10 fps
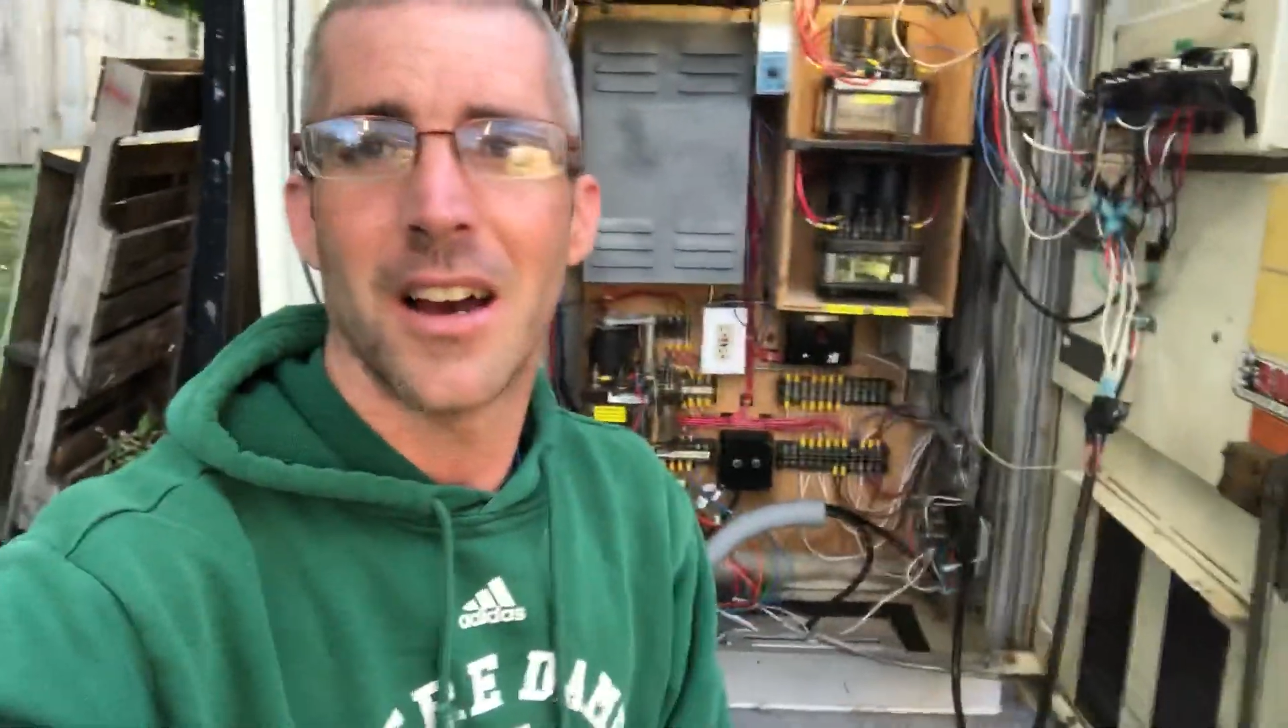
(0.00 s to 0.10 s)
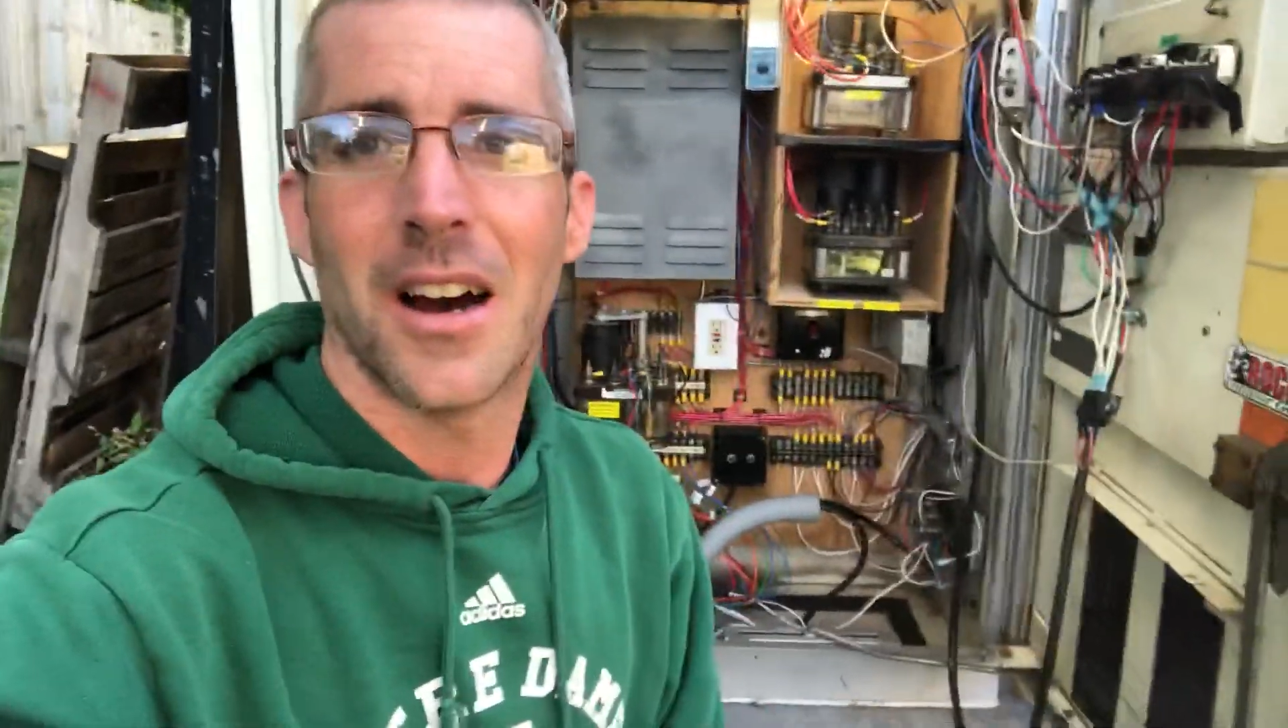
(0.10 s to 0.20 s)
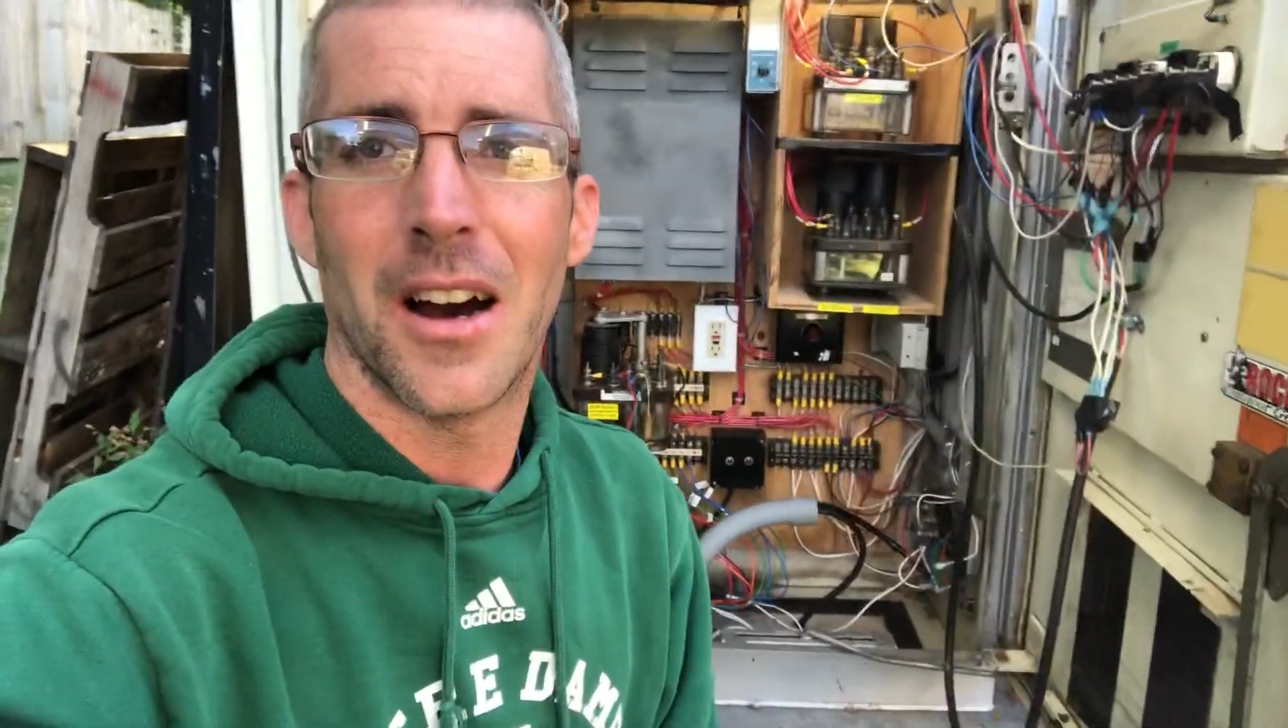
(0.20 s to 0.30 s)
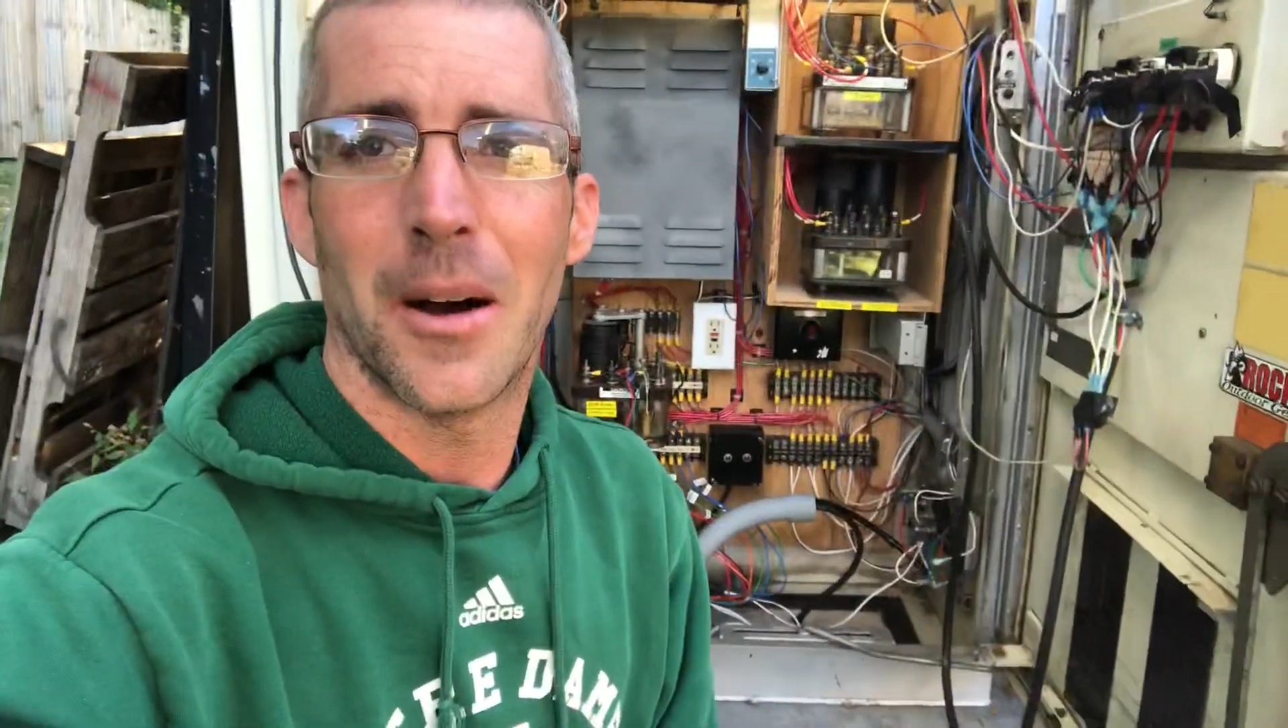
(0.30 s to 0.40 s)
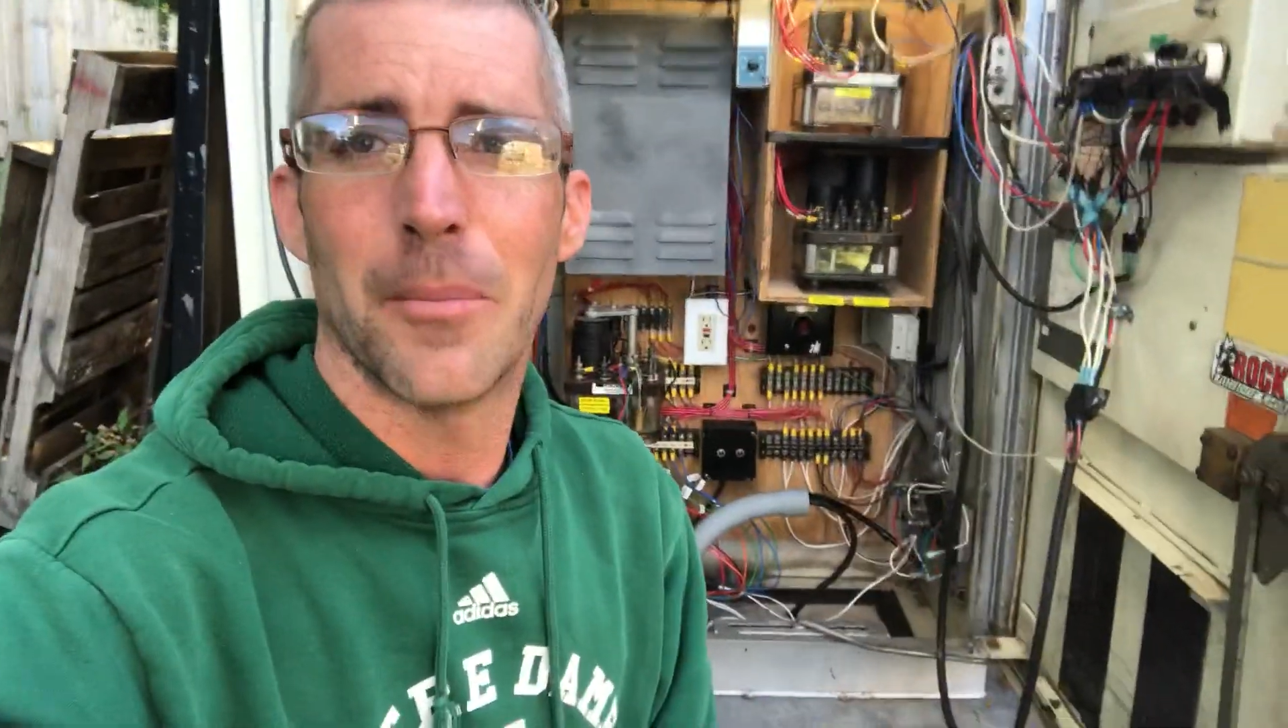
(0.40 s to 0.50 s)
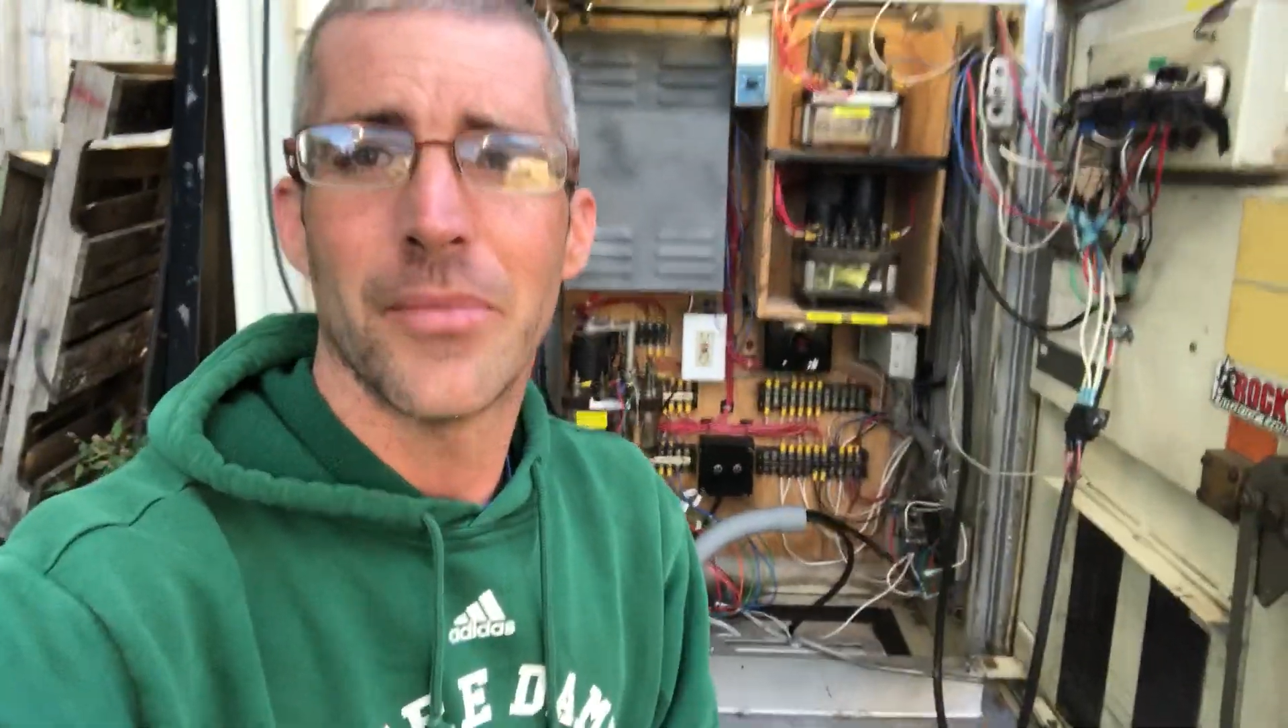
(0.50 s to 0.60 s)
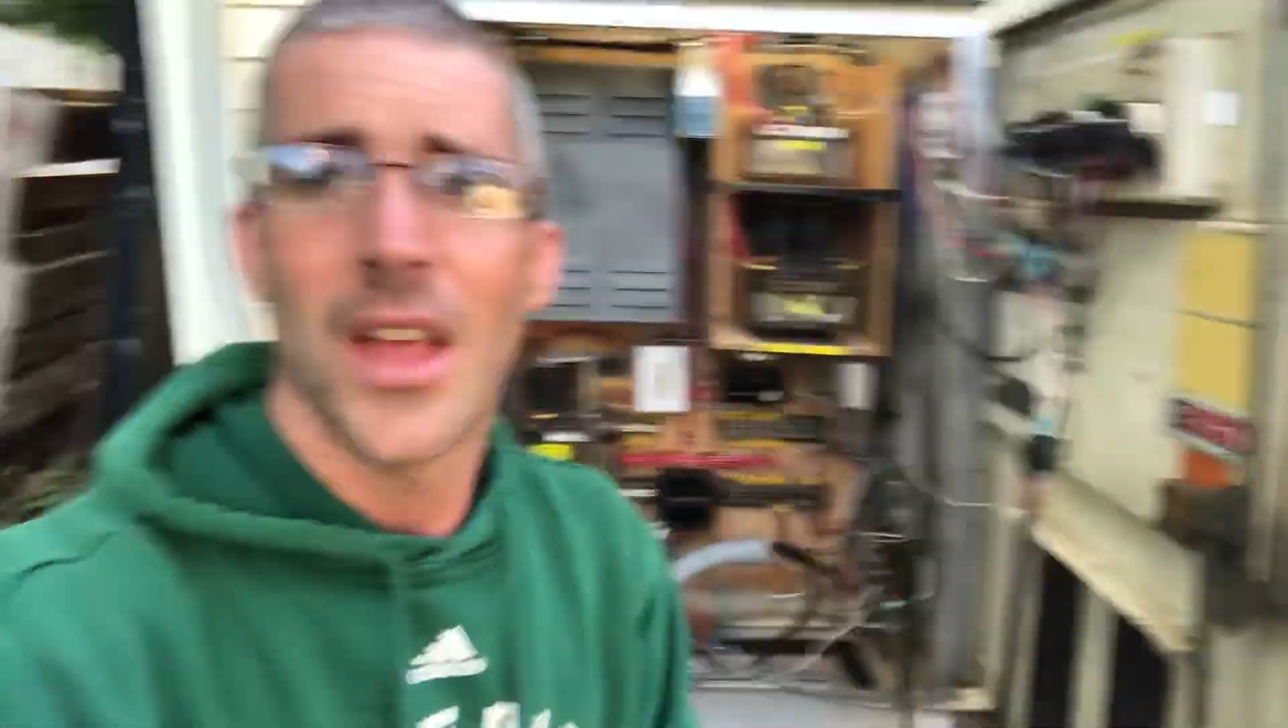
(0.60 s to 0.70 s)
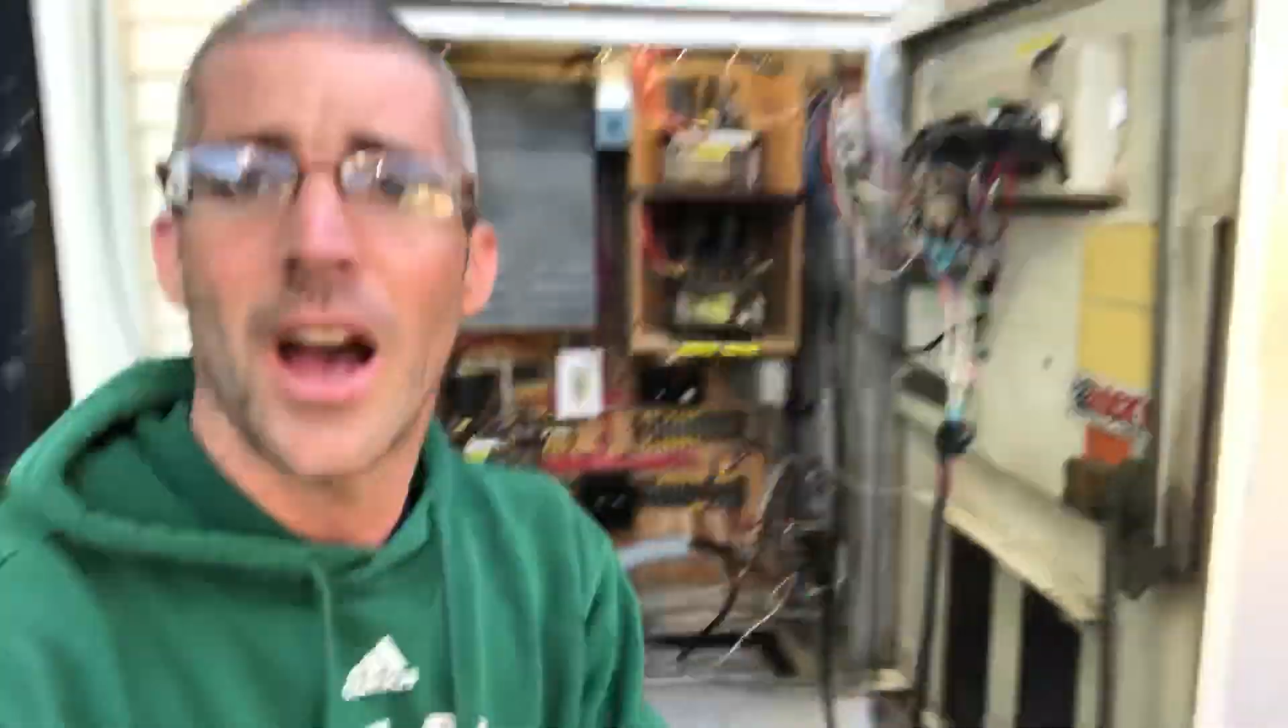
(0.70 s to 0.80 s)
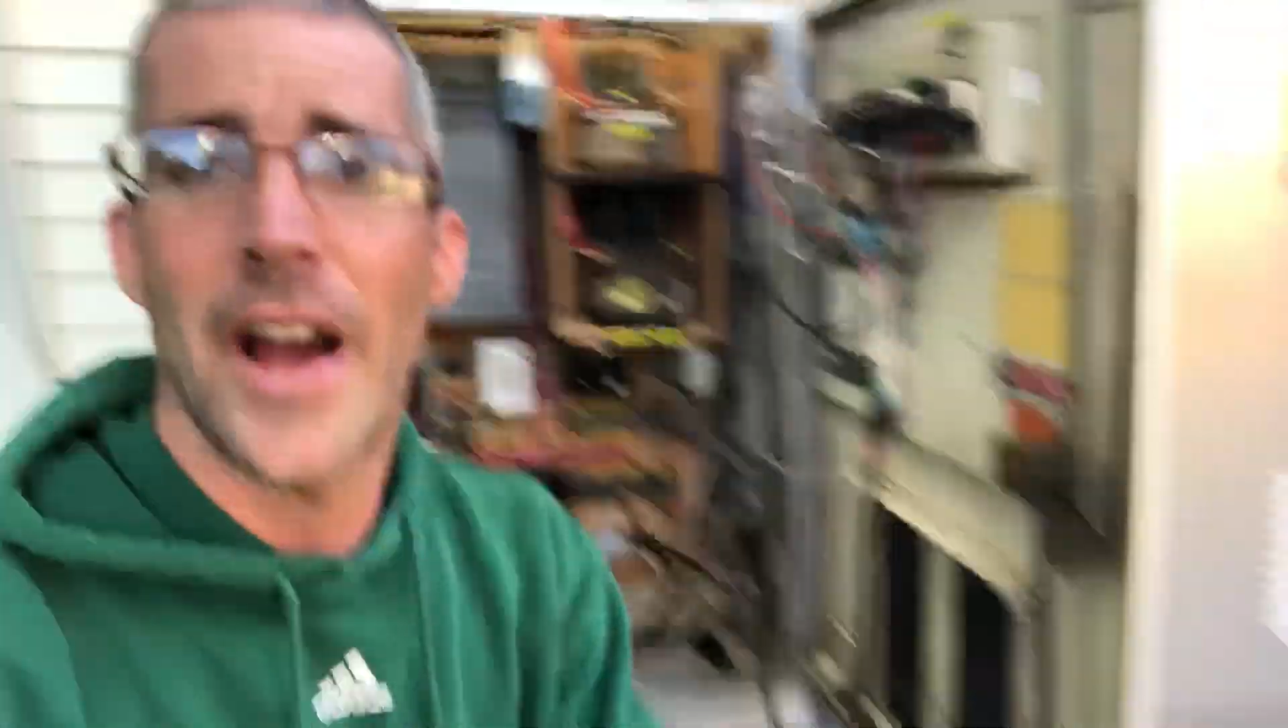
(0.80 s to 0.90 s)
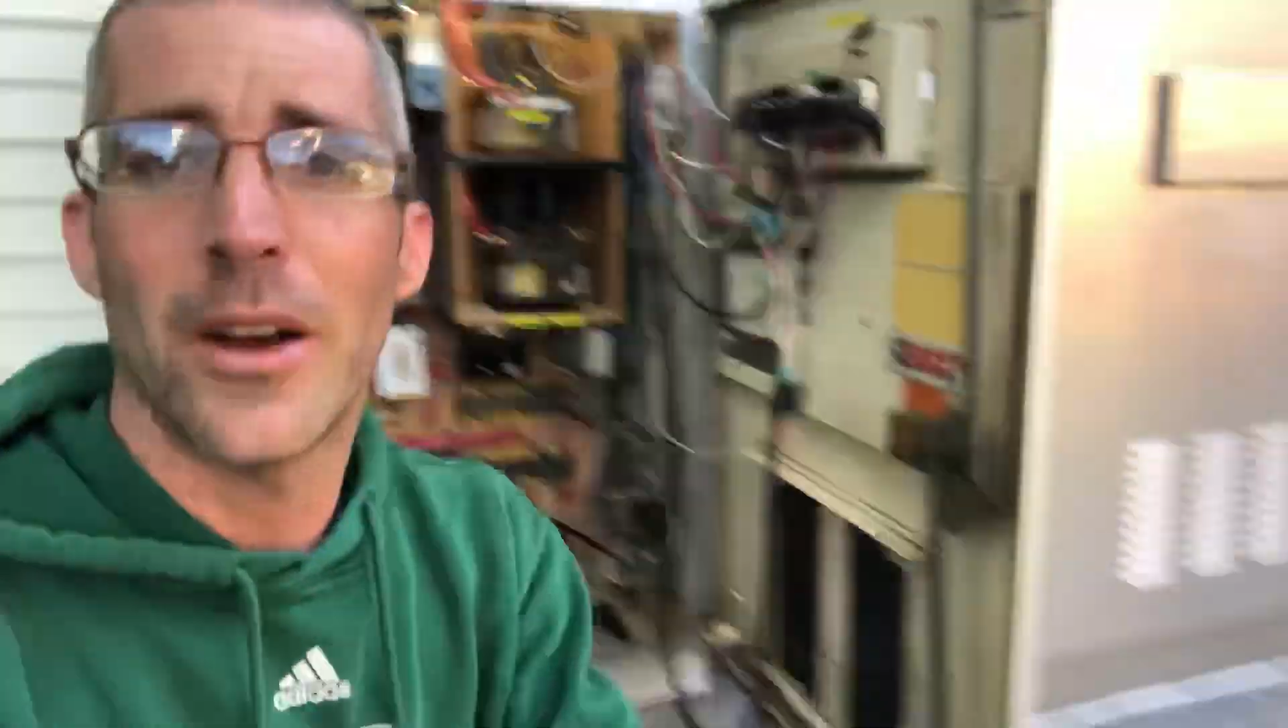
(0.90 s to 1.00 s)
I